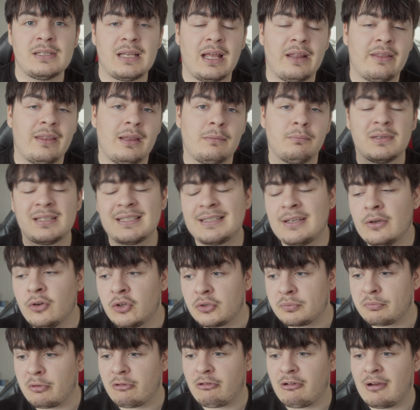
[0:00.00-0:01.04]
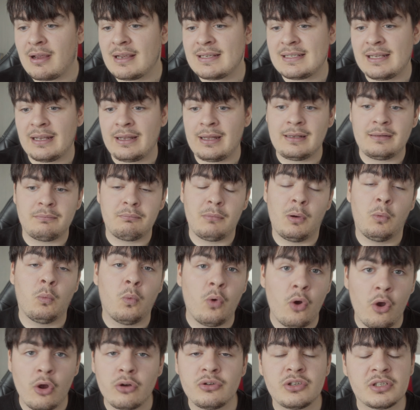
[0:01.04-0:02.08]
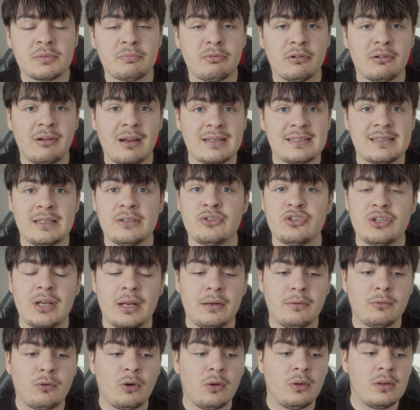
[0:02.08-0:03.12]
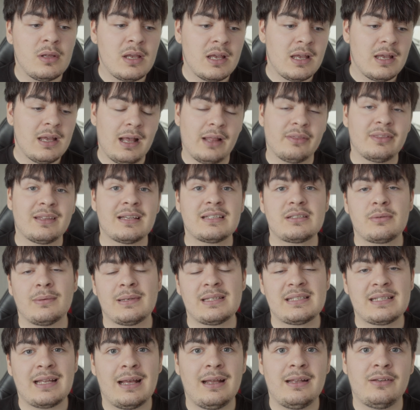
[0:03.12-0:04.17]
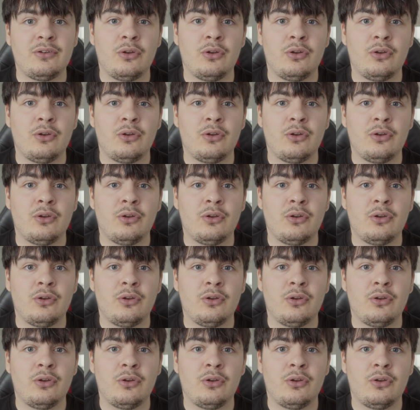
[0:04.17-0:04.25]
and then my skills progressed, and then my work just progressed in general. And that's when I started